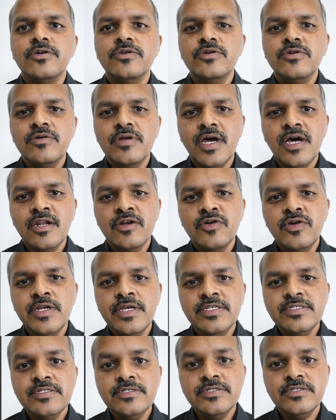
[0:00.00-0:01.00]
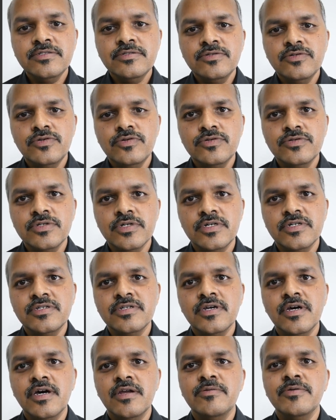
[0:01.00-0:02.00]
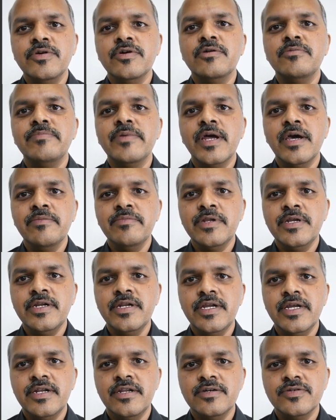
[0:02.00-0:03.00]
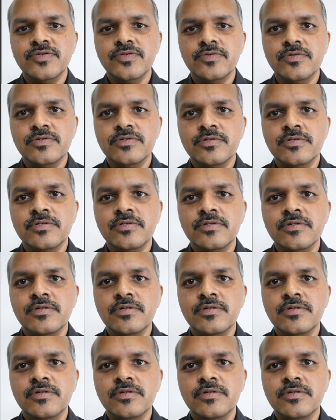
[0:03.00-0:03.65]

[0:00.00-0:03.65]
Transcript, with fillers: Your organization's users are your primary data source.